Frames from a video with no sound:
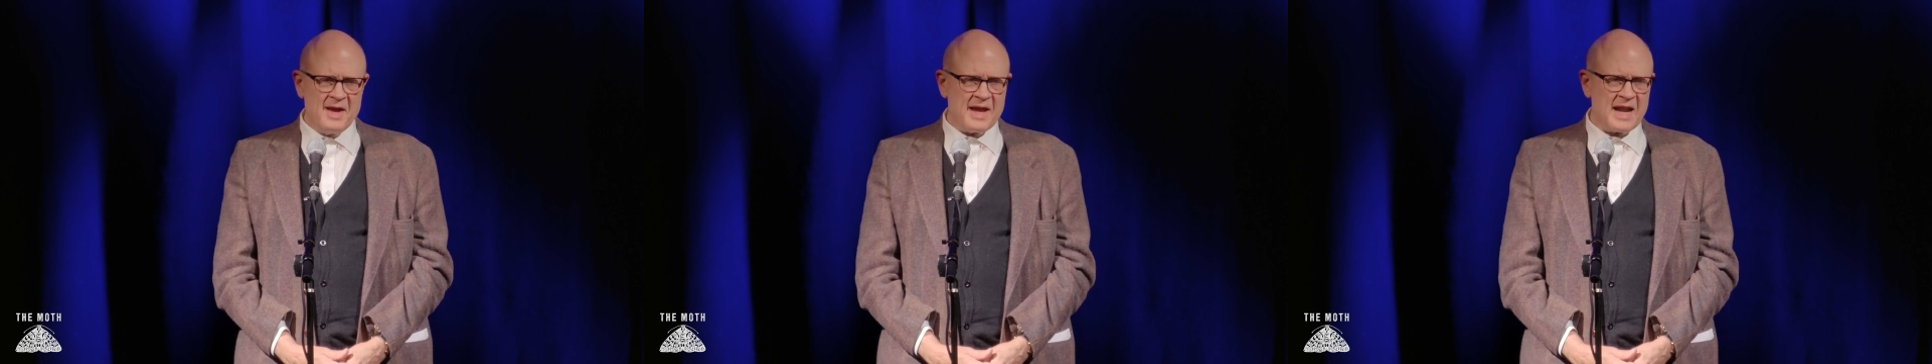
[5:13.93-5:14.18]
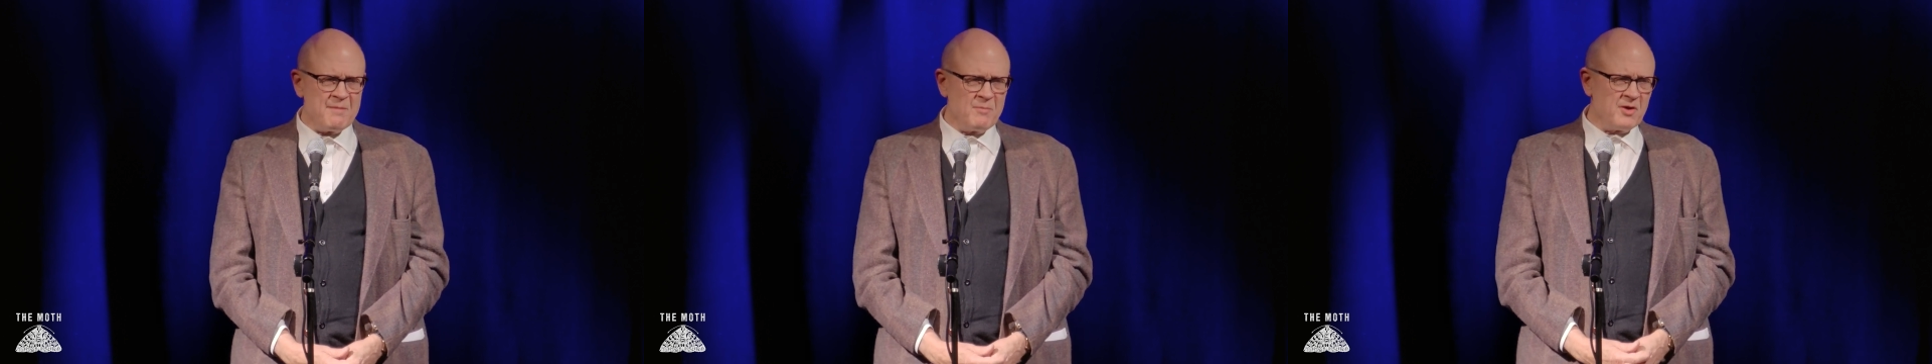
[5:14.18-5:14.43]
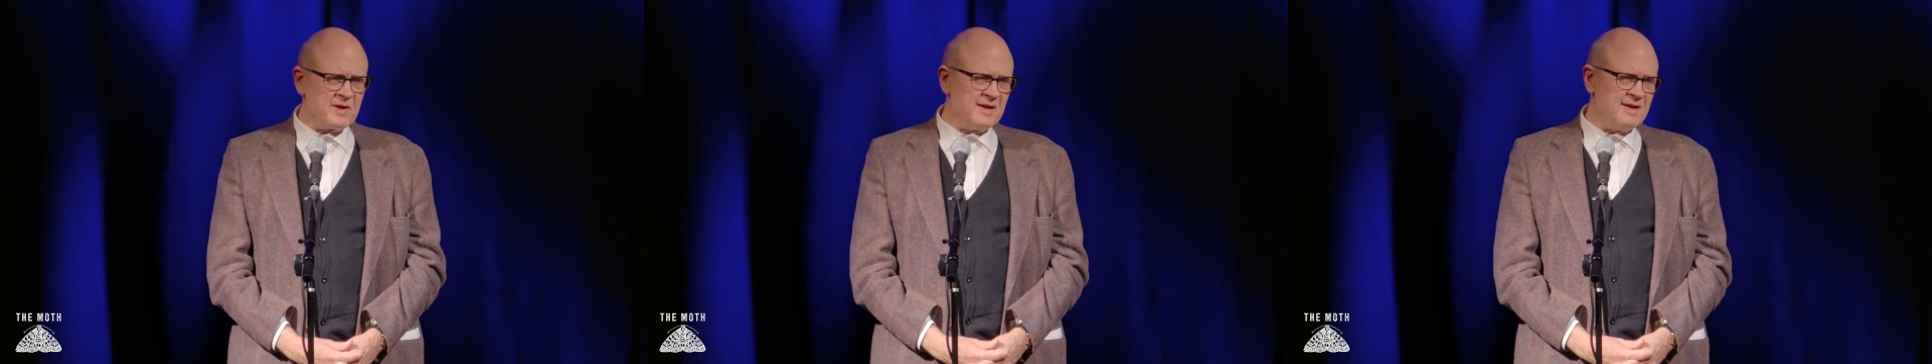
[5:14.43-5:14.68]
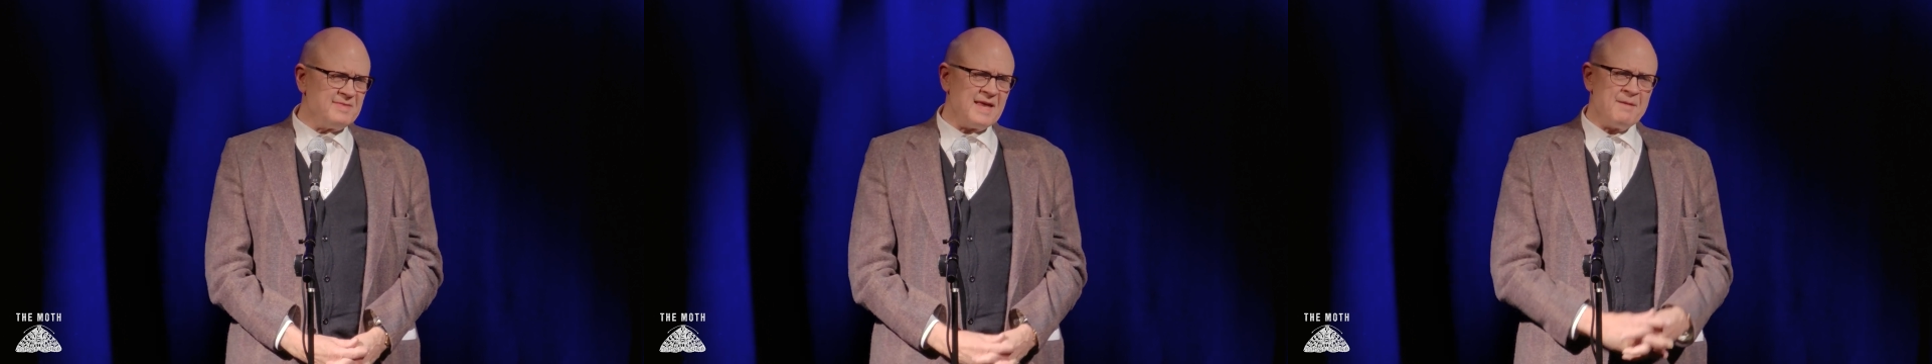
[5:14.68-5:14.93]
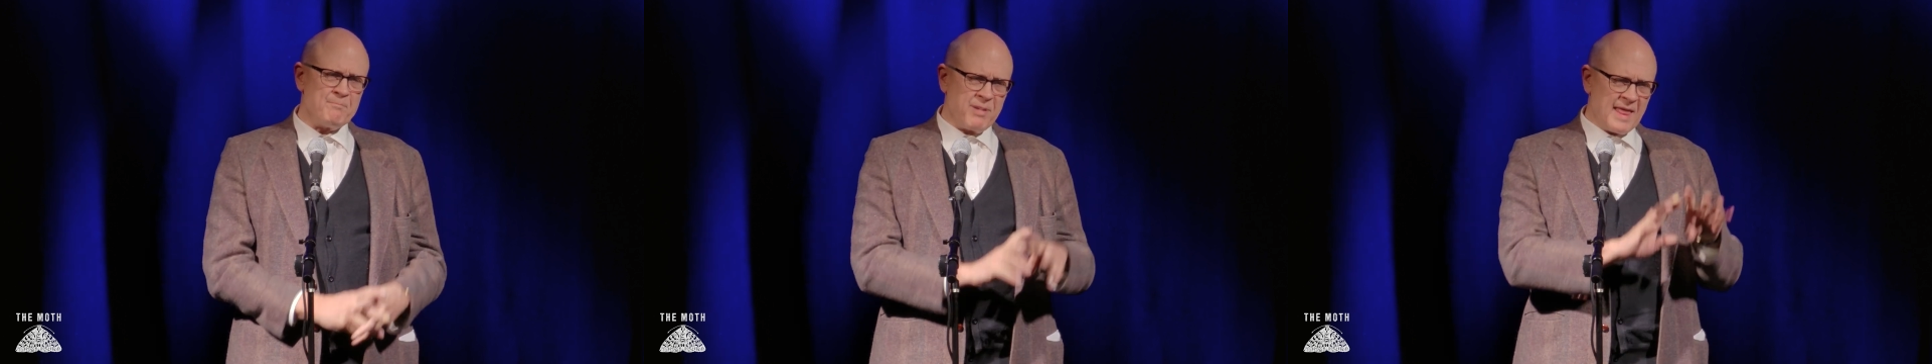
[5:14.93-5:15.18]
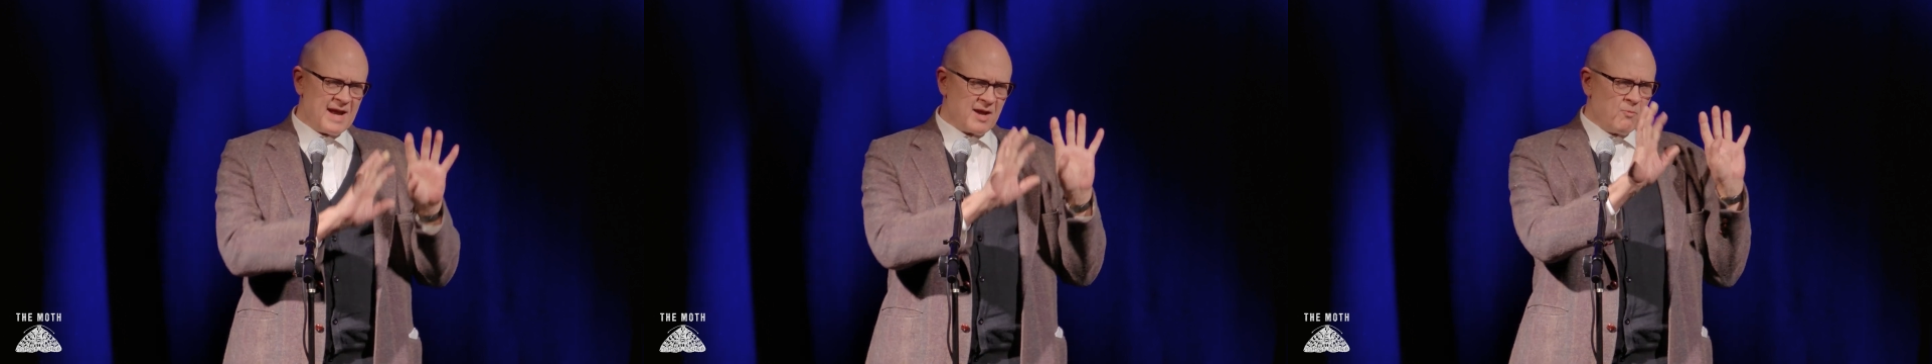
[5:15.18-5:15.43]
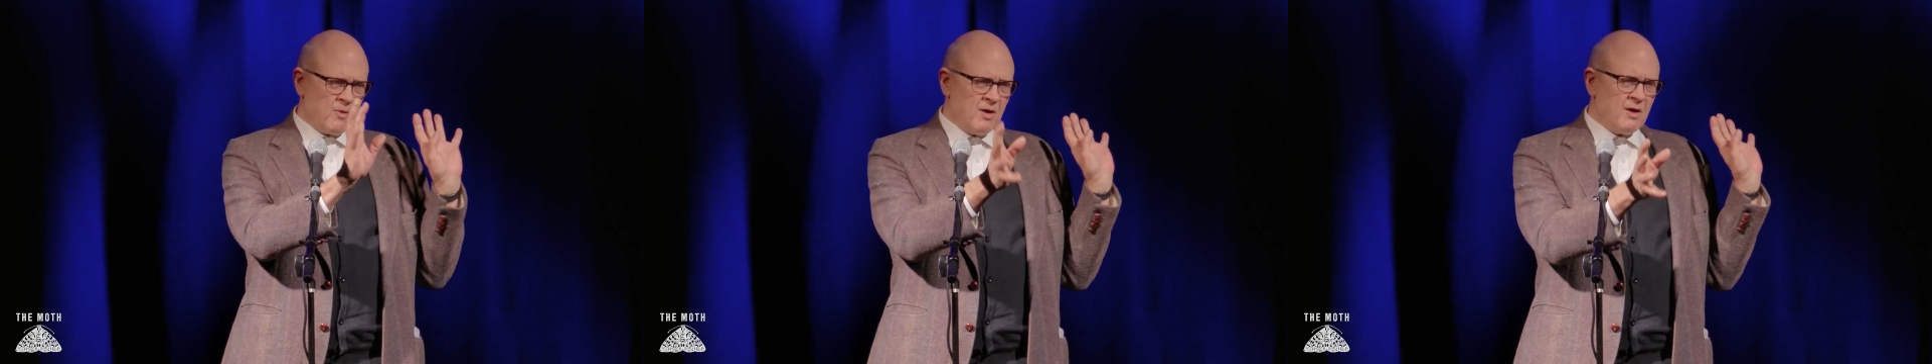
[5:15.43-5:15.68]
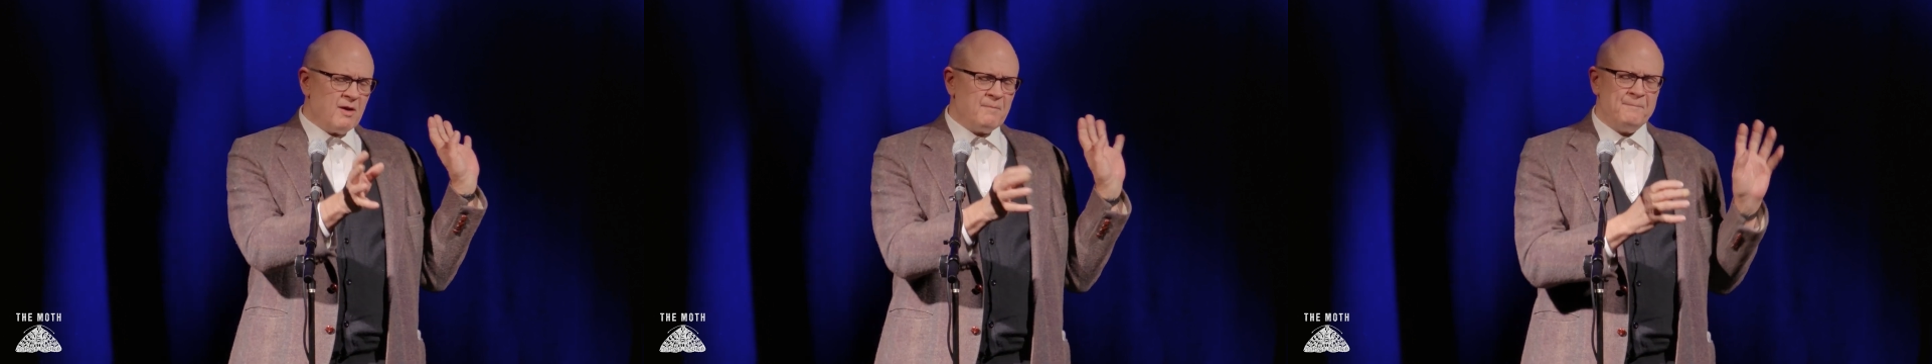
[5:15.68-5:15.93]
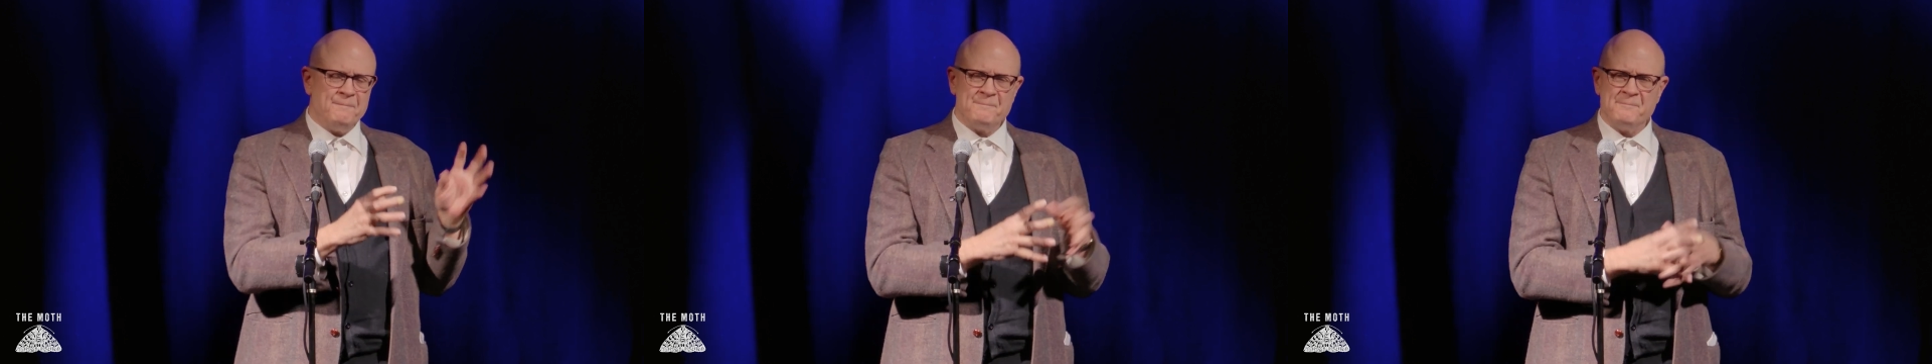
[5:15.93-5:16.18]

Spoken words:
And I'm looking at that blank wall,